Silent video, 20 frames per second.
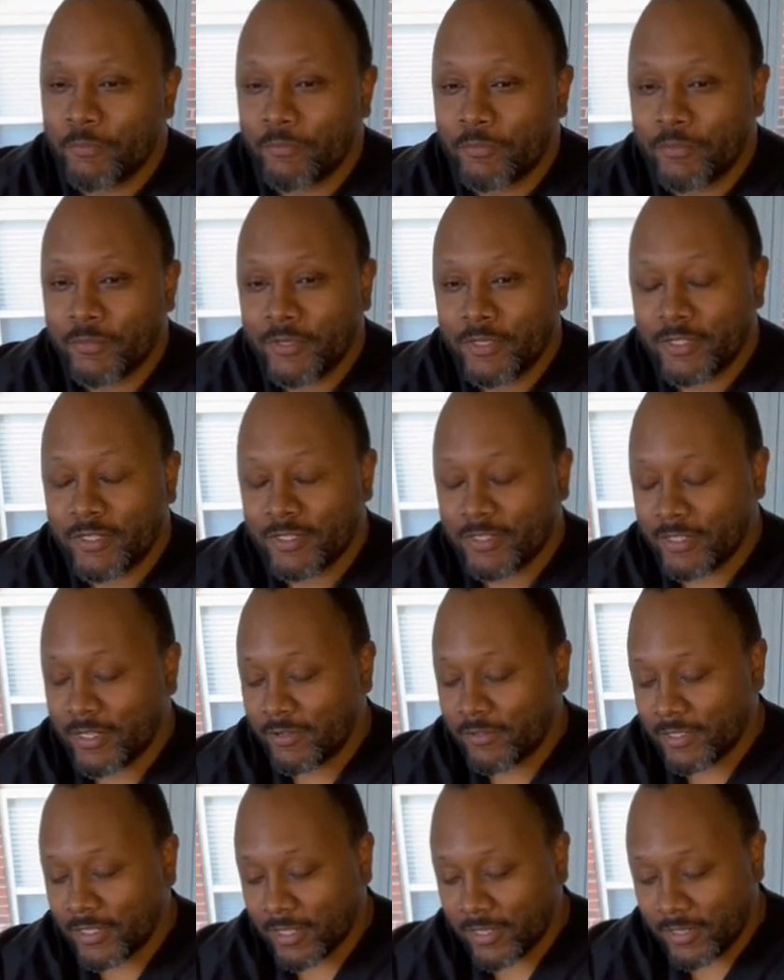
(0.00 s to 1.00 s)
But that
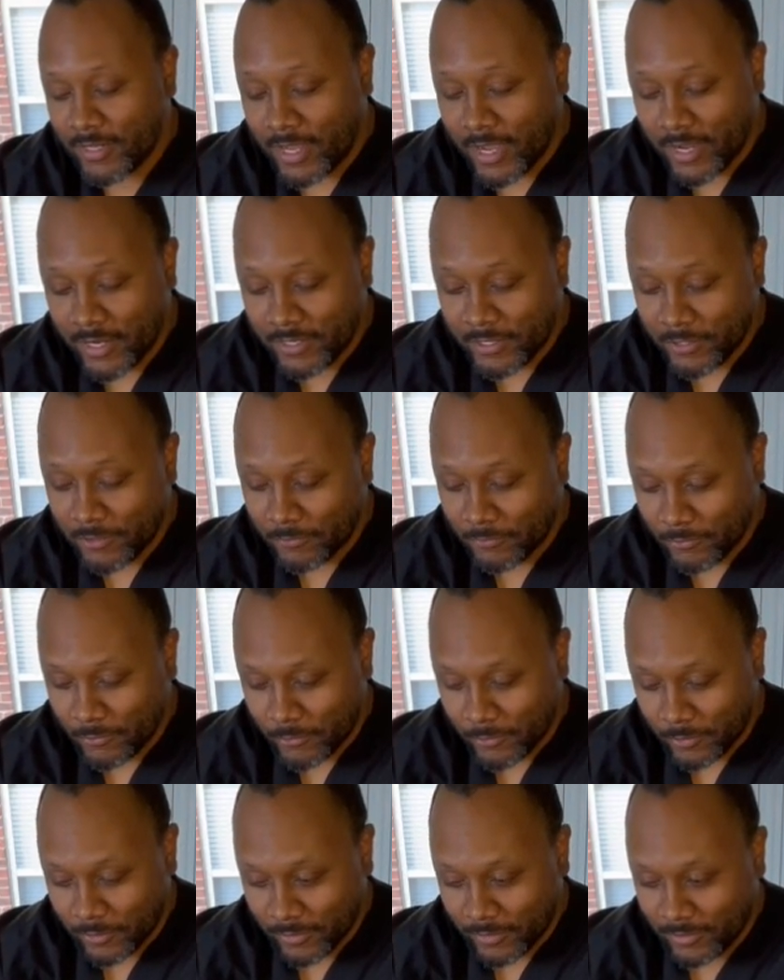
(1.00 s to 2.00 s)
was like a 9-year
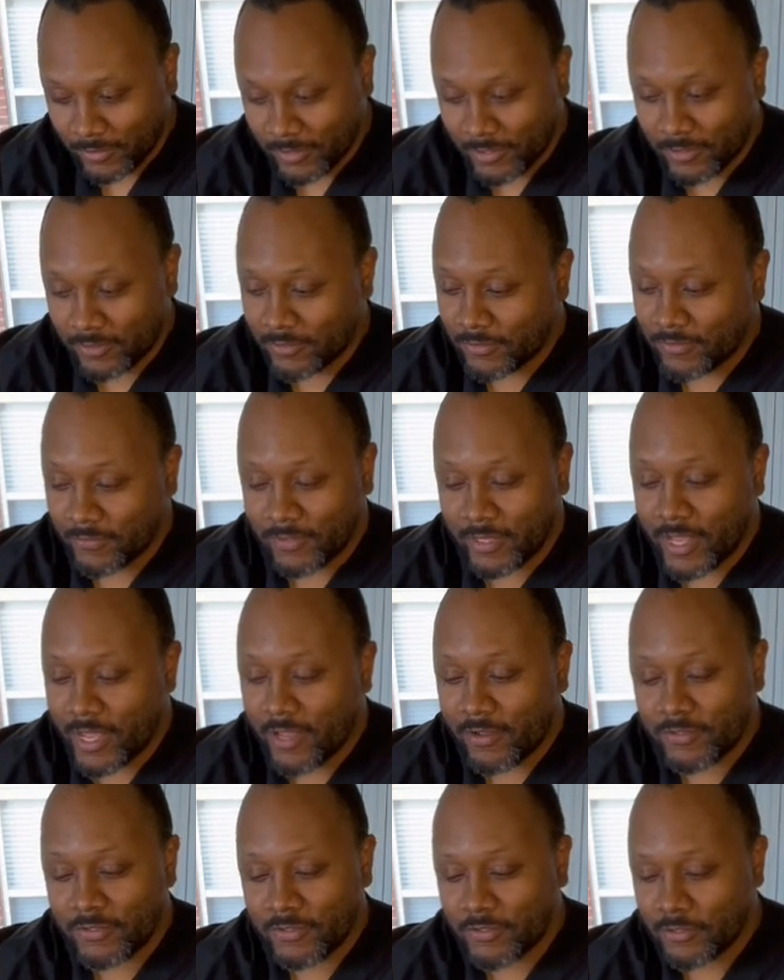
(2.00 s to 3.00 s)
war, killed
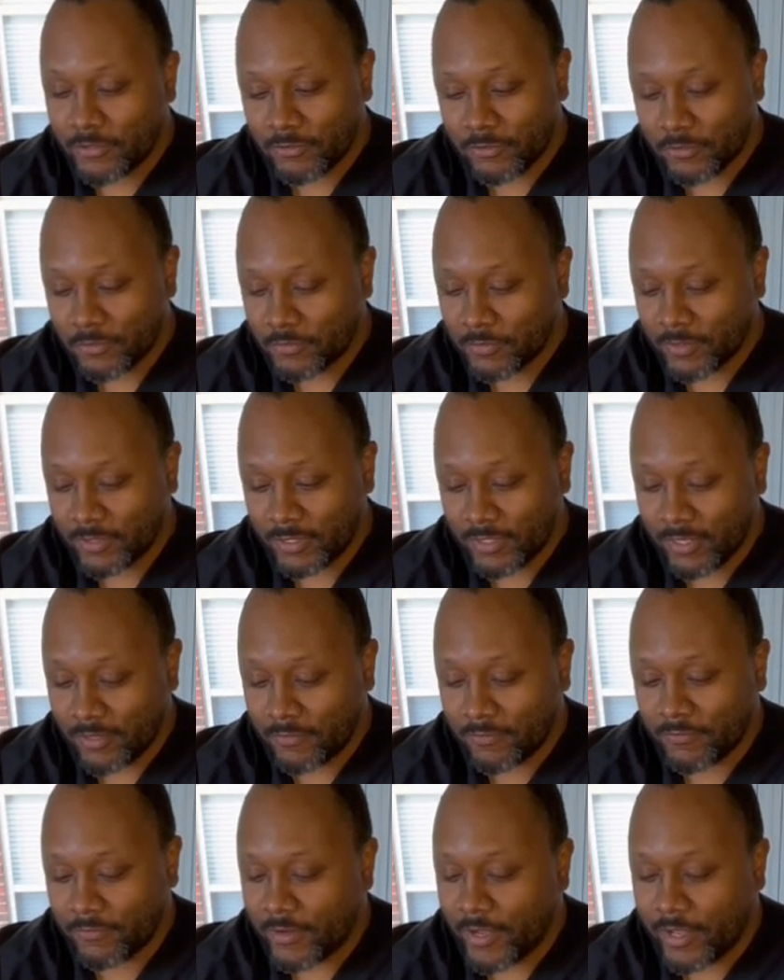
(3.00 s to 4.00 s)
thousands of troops, and they
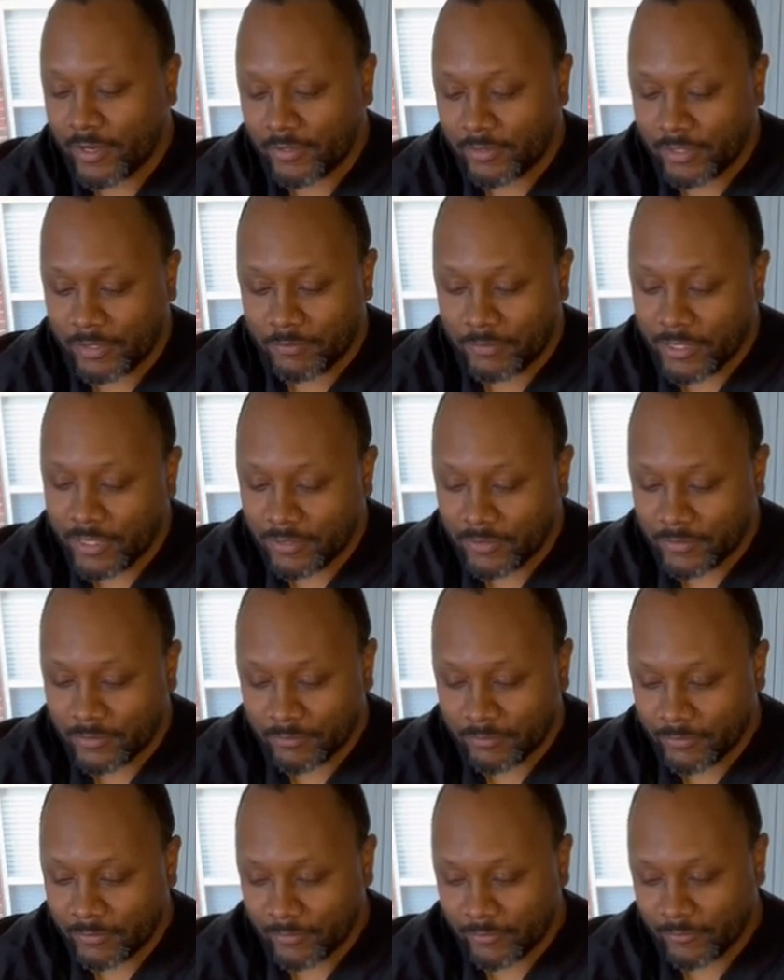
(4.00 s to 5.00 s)
finally impeached him.
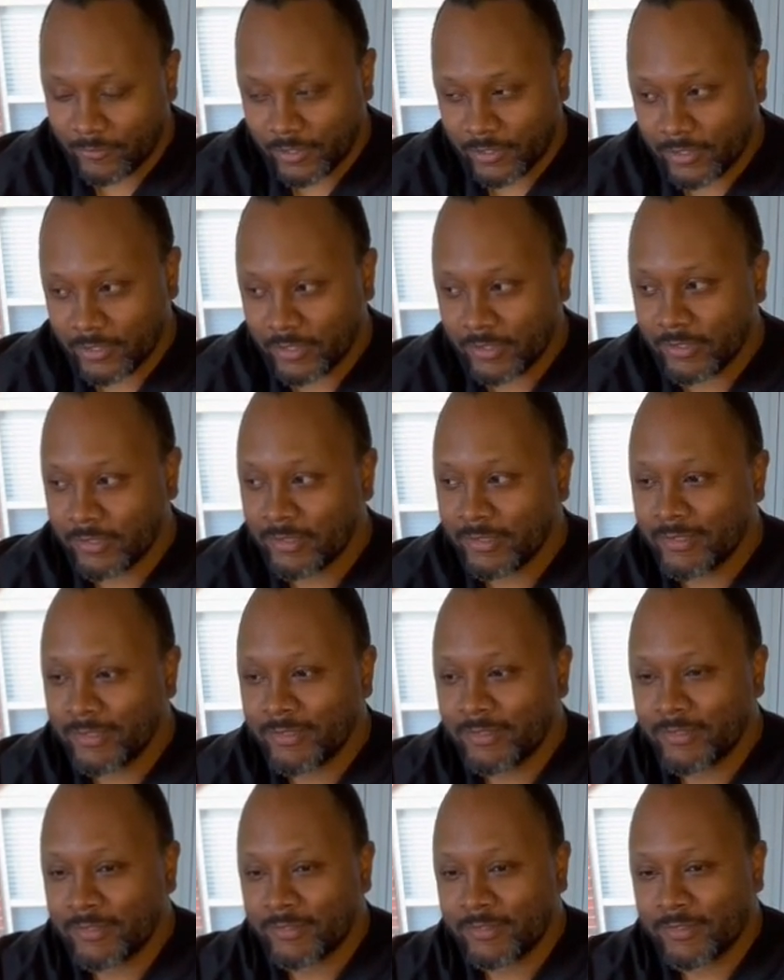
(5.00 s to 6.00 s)
Really?
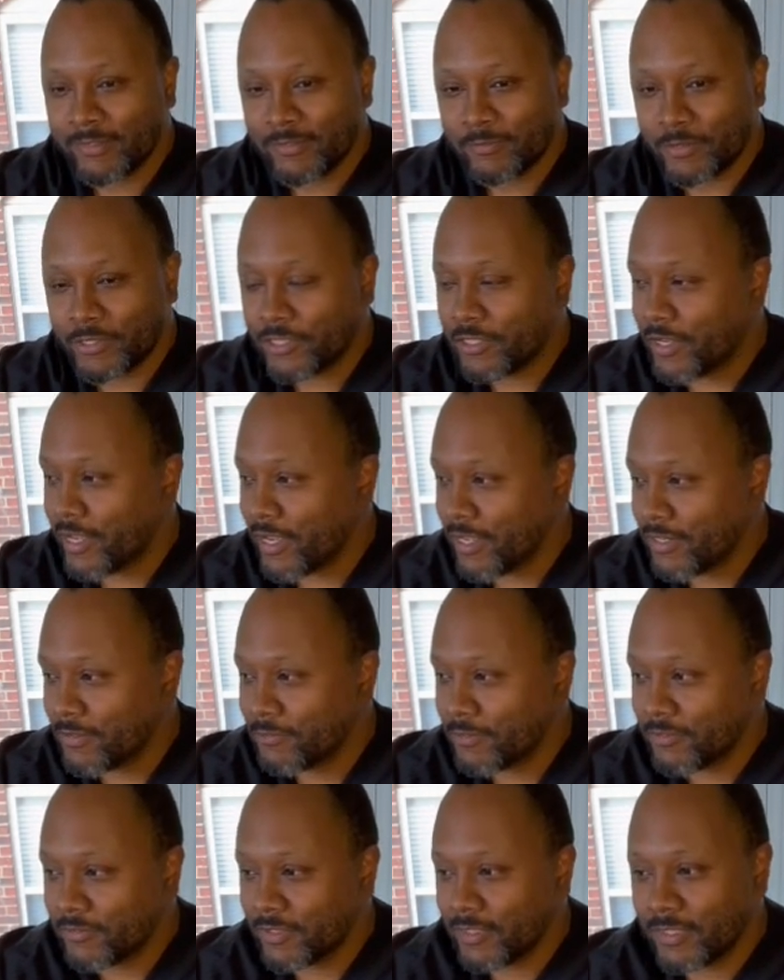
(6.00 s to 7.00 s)
But y'all had them
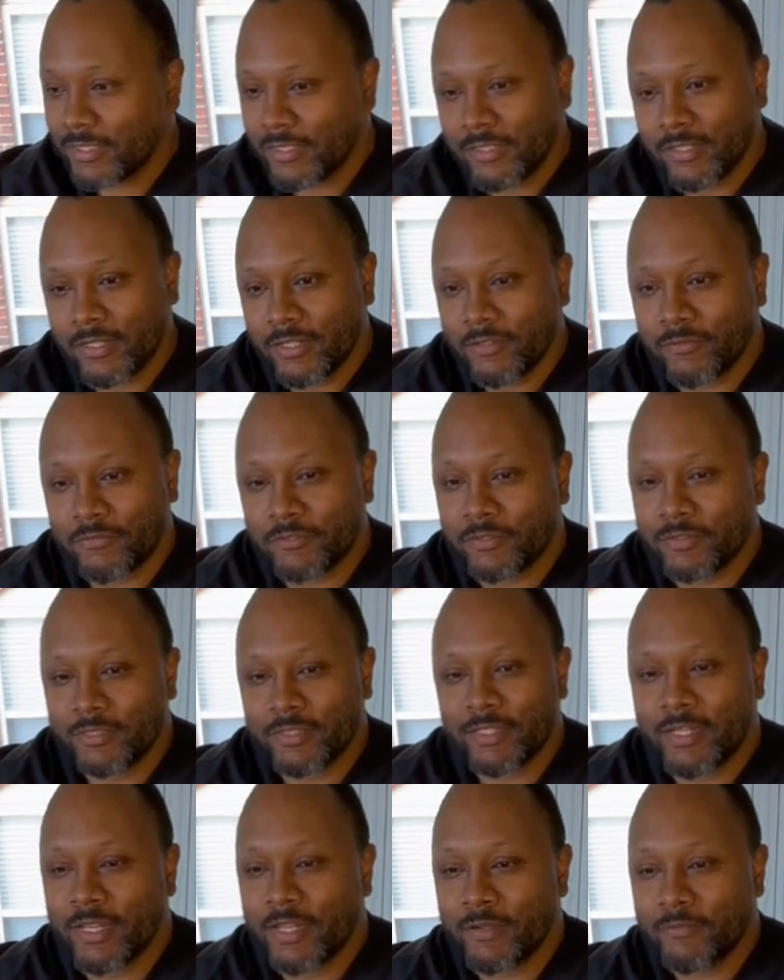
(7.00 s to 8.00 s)
motherfuckers in there for
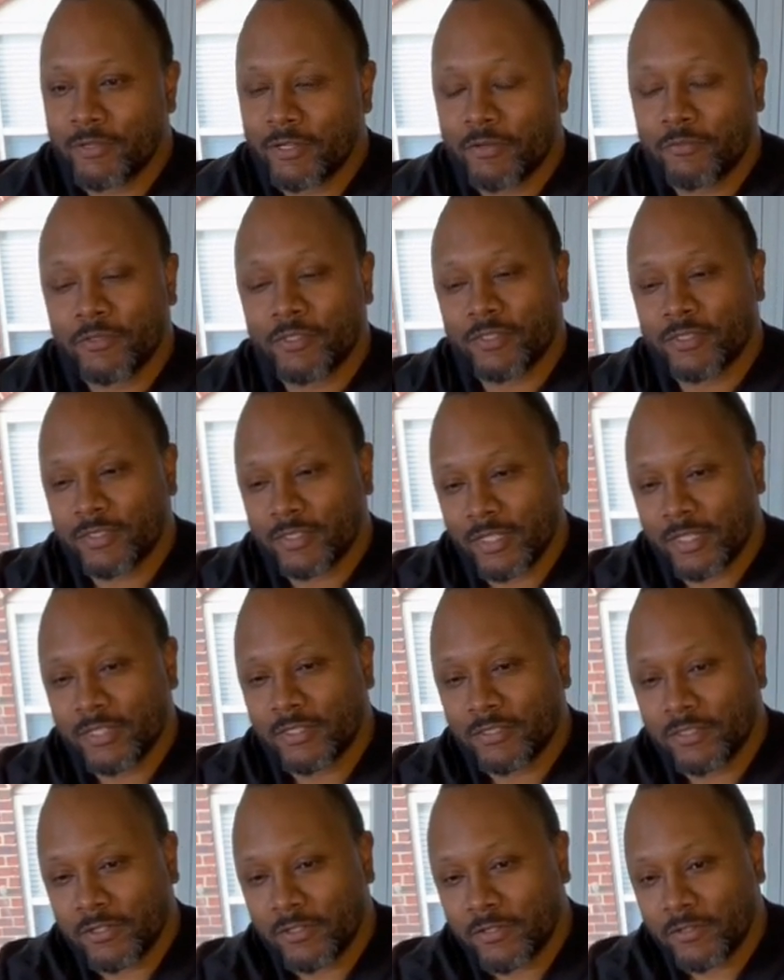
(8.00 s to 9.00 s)
damn near almost a second
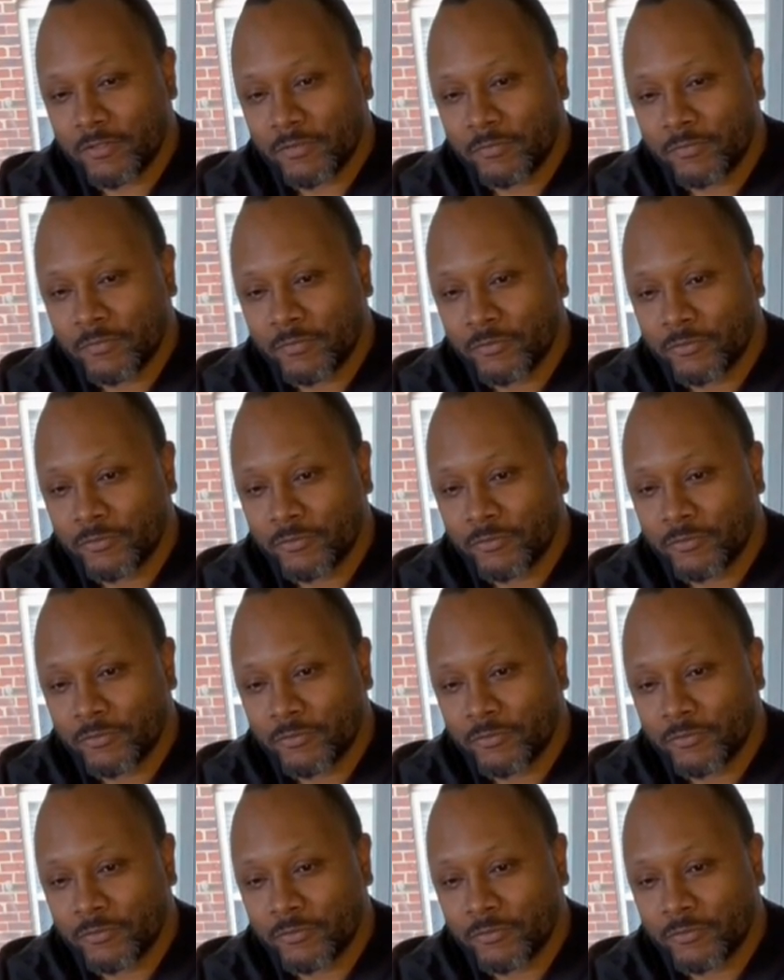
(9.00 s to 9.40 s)
term.